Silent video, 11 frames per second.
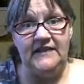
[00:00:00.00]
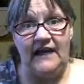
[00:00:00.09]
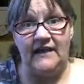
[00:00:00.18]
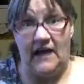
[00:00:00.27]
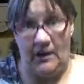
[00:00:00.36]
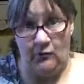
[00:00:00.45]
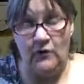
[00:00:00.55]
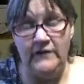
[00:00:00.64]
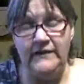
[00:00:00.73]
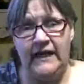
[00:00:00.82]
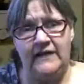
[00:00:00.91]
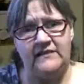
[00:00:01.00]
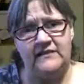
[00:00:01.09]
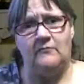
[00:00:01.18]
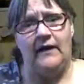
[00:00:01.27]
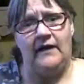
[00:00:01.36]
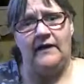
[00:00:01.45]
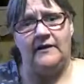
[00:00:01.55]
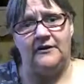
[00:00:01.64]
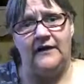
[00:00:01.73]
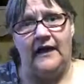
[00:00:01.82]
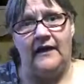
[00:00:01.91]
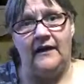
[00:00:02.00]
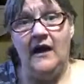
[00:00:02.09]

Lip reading: data, I would cancel my internet.